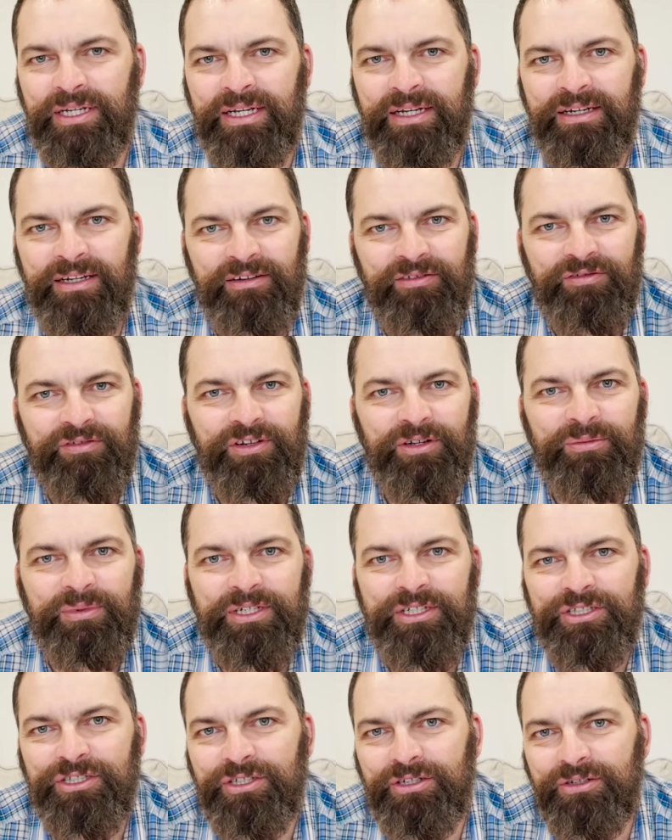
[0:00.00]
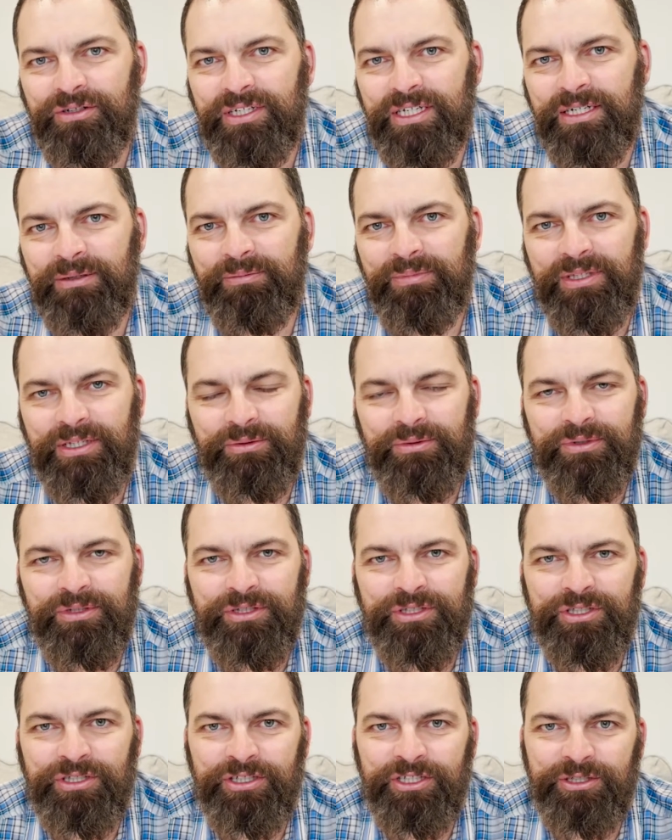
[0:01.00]
and if nobody showed up, they wouldn't
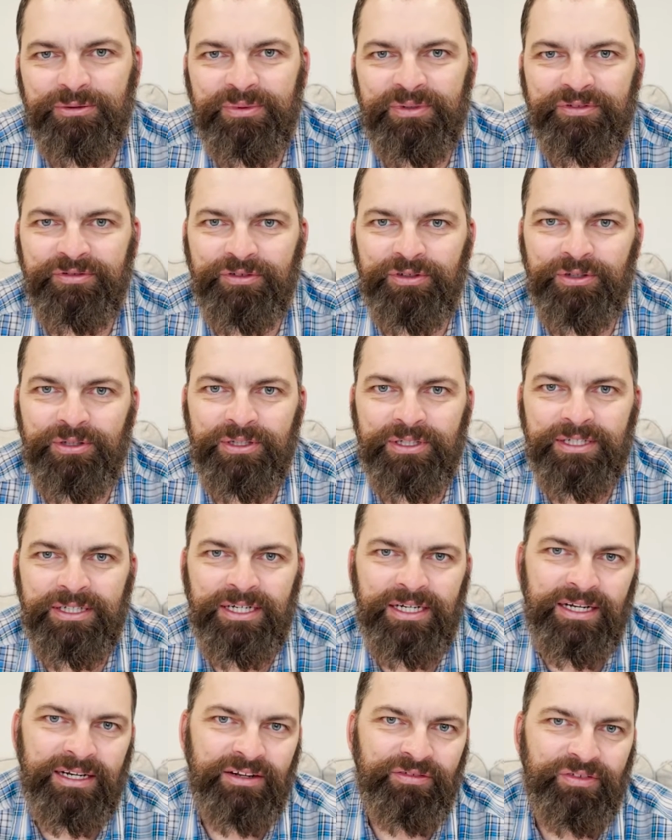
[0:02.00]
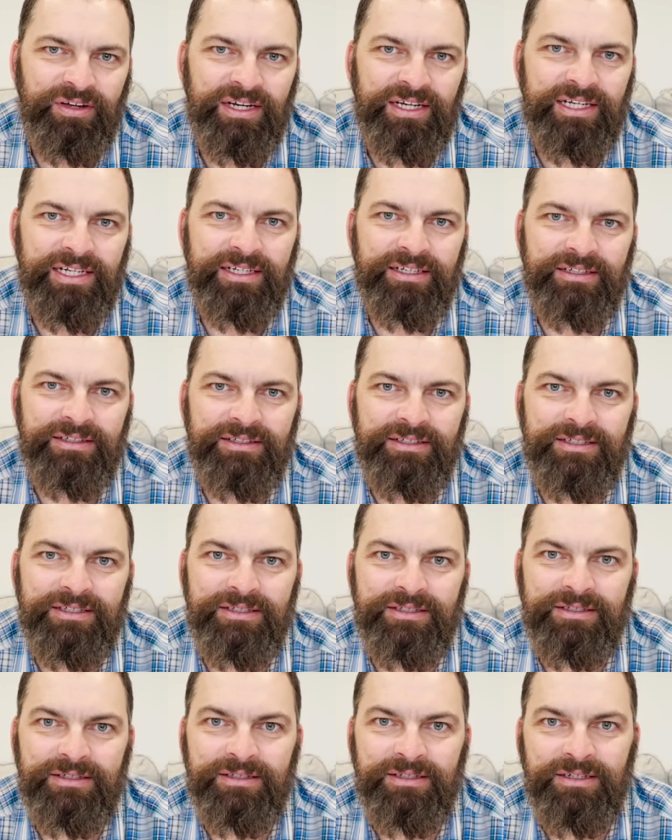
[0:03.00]
charge me for it, and if I needed
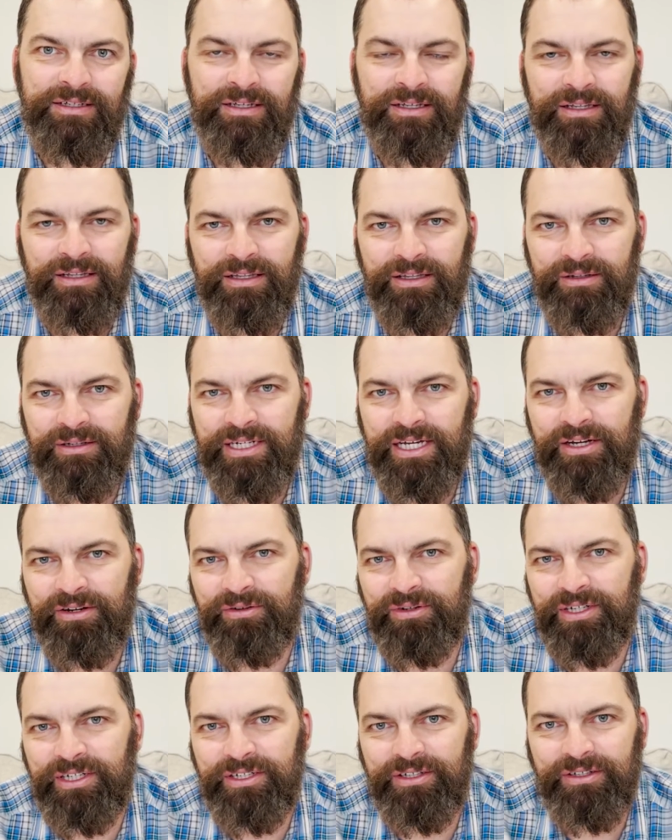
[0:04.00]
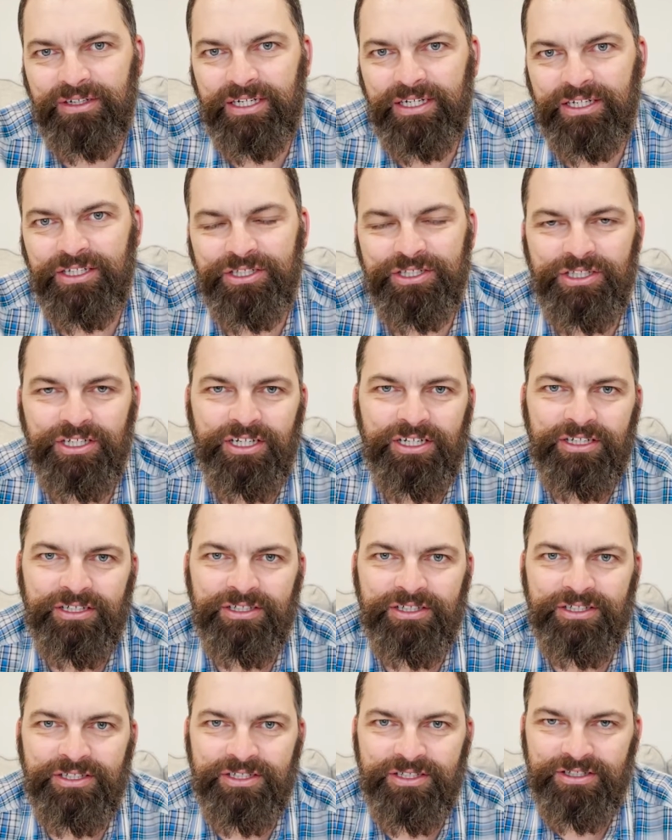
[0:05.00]
the downrigger, I got
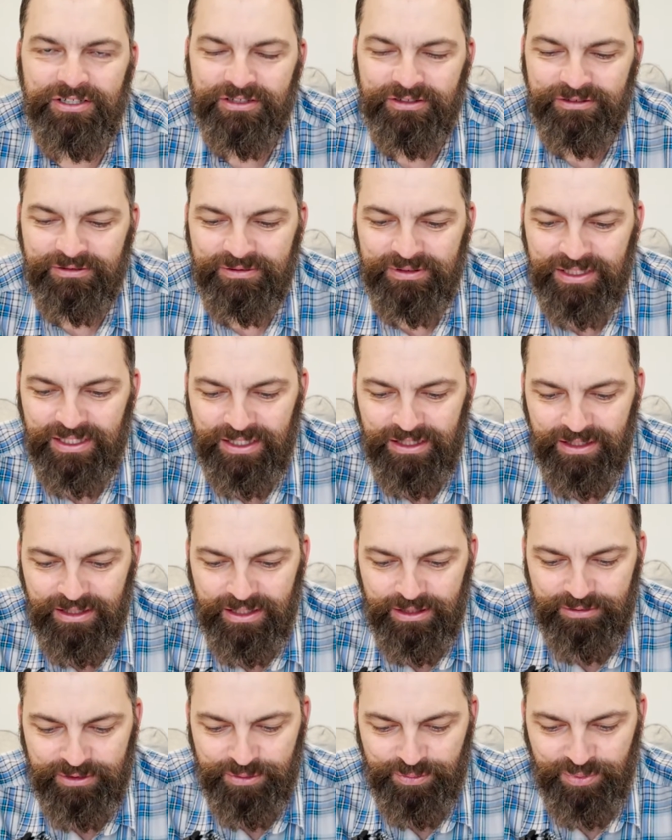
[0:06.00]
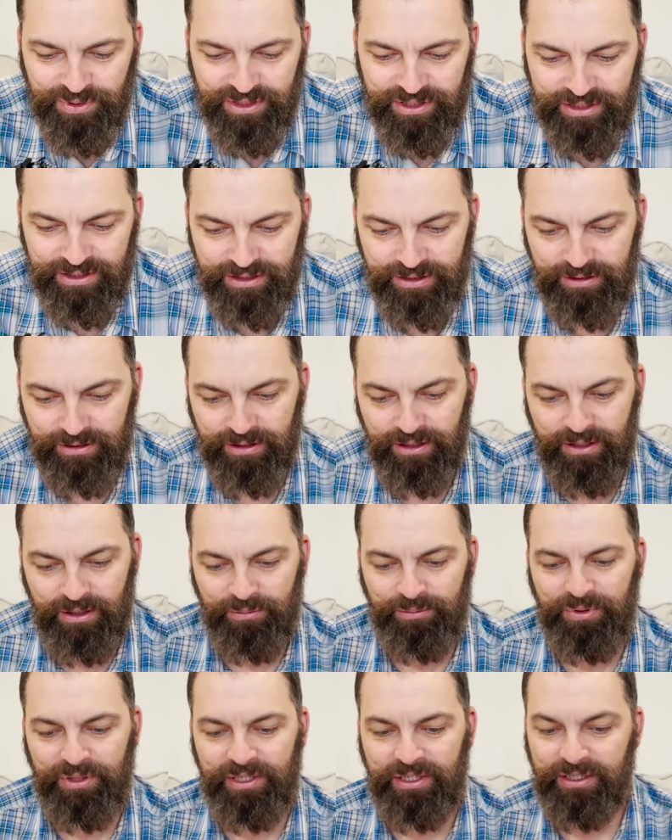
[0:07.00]
charged. So that was pretty
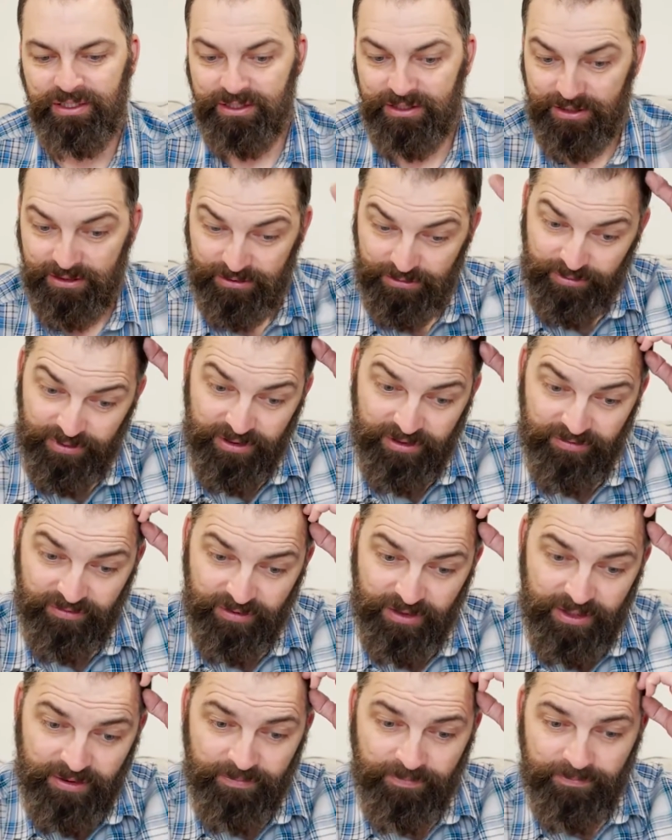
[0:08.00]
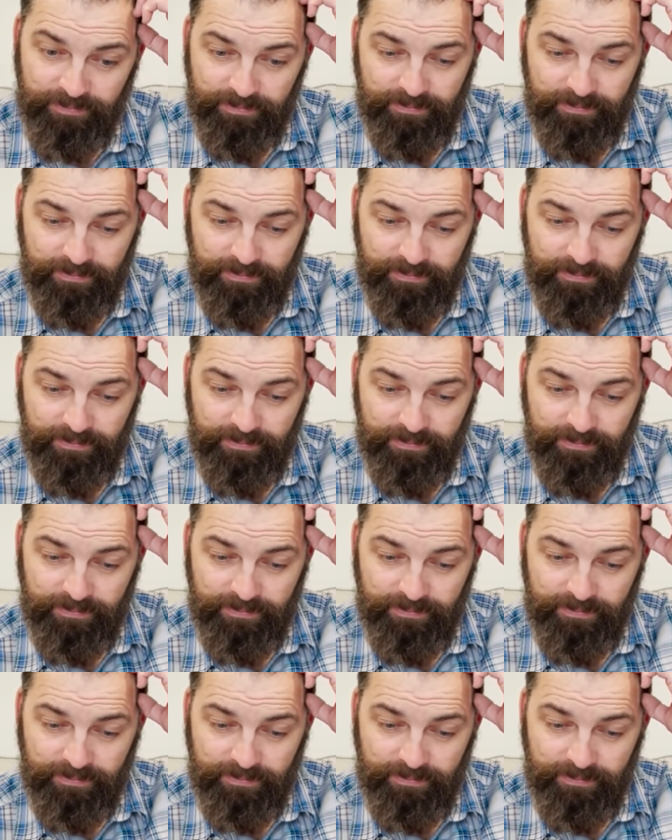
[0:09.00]
sweet of them